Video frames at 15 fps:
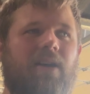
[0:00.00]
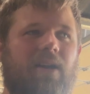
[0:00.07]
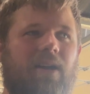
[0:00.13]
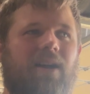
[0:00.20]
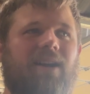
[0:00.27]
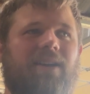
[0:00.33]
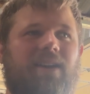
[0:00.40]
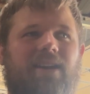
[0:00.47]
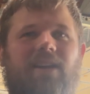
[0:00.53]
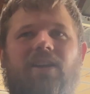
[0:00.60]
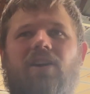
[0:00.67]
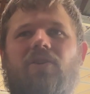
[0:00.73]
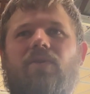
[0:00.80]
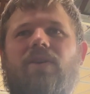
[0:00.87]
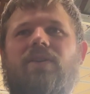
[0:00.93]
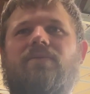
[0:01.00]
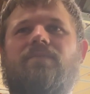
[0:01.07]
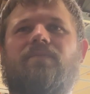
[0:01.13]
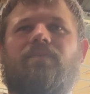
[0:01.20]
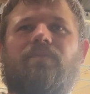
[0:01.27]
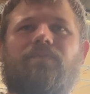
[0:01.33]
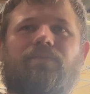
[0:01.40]
I get it going,
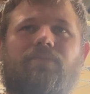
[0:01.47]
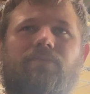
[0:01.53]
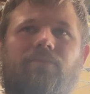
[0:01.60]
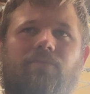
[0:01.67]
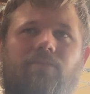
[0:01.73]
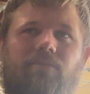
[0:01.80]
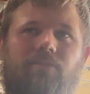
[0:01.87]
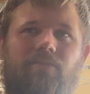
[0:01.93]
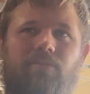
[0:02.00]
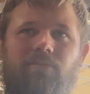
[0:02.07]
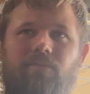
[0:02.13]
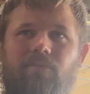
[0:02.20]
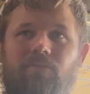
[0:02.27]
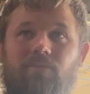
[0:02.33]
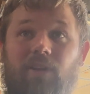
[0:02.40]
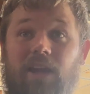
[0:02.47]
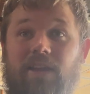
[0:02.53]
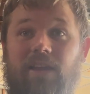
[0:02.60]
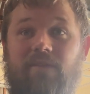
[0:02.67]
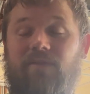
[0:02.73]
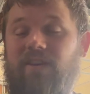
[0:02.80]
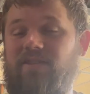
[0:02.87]

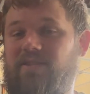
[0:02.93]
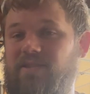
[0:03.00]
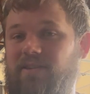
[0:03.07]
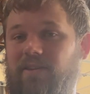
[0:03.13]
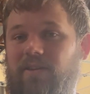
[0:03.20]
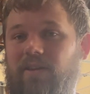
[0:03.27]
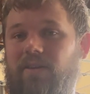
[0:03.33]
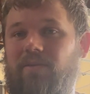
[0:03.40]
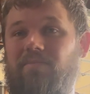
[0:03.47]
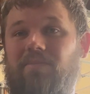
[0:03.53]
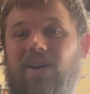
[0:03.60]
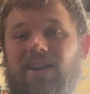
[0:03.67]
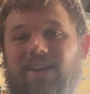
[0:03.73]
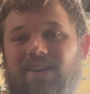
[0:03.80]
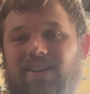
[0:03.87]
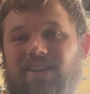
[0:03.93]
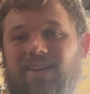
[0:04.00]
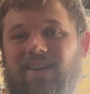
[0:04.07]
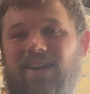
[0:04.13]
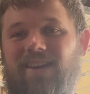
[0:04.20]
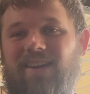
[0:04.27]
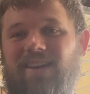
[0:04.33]
and that fixes it. But
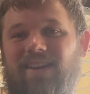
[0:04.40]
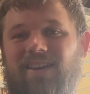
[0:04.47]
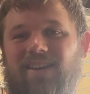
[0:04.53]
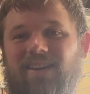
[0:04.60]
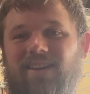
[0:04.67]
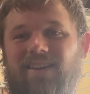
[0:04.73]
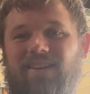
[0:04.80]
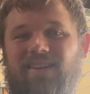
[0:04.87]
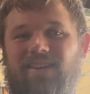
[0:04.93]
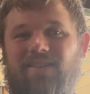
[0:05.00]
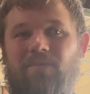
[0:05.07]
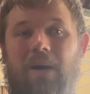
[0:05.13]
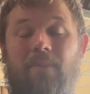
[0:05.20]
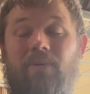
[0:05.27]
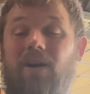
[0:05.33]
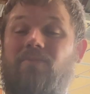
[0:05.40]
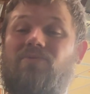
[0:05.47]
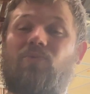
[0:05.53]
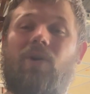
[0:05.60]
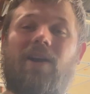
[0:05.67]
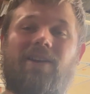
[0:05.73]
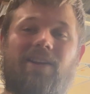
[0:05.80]
my pump's
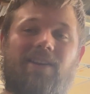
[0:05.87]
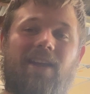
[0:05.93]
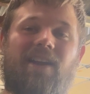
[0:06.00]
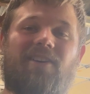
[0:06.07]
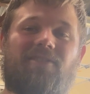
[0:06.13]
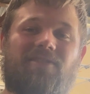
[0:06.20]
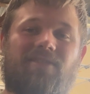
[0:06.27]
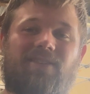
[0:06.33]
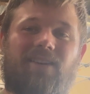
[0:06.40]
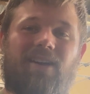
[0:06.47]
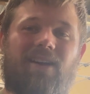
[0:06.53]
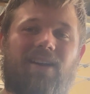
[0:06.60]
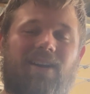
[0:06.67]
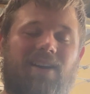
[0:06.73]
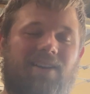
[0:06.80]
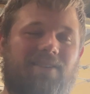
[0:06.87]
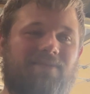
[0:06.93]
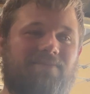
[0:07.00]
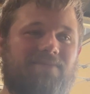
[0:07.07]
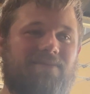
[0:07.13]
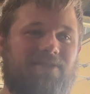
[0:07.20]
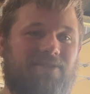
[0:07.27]
whining now.
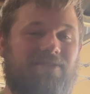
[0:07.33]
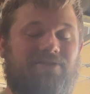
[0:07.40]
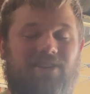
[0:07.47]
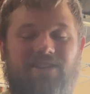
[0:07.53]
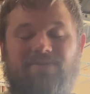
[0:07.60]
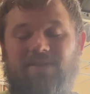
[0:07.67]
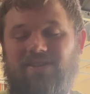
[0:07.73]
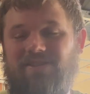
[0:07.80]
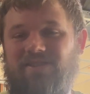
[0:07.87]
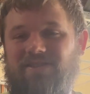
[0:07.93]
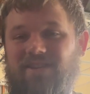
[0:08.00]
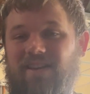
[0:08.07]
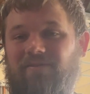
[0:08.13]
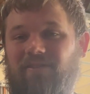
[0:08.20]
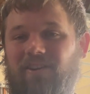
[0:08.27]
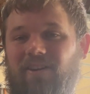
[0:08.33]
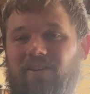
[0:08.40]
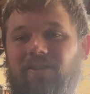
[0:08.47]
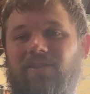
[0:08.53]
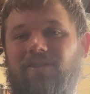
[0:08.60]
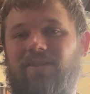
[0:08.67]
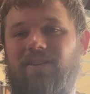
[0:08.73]
So the transmission is definitely
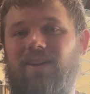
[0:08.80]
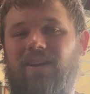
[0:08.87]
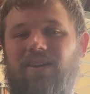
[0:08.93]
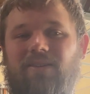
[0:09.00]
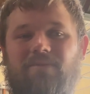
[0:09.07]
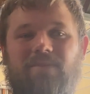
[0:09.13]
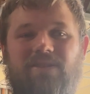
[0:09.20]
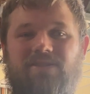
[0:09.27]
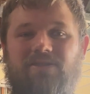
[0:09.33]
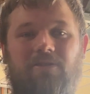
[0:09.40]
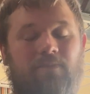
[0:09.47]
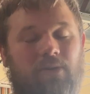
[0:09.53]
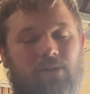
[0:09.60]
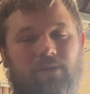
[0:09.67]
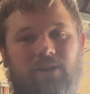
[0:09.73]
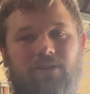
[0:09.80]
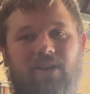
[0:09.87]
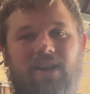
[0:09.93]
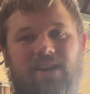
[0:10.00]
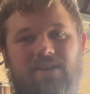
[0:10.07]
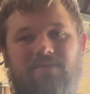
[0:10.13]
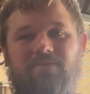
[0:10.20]
hurt. It's still pulling
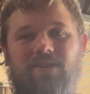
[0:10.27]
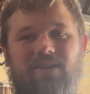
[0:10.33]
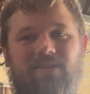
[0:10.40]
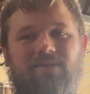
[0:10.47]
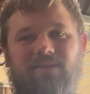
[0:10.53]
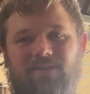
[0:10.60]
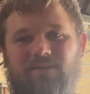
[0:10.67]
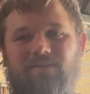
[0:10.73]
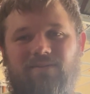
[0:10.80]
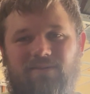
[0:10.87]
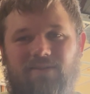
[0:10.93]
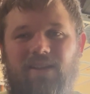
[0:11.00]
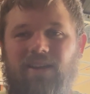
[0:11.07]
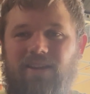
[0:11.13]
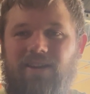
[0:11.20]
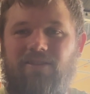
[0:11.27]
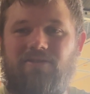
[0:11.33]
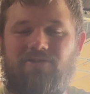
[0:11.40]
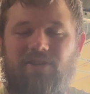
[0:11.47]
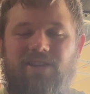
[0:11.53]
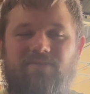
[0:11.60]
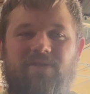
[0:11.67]
great, but I can hear
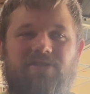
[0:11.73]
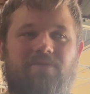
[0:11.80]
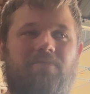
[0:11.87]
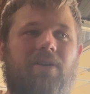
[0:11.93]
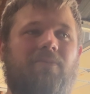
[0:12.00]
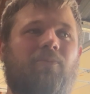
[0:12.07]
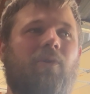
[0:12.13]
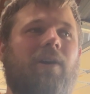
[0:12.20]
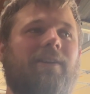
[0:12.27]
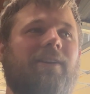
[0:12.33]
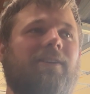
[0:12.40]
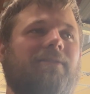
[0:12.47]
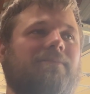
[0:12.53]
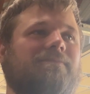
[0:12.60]
the transmission pump whining.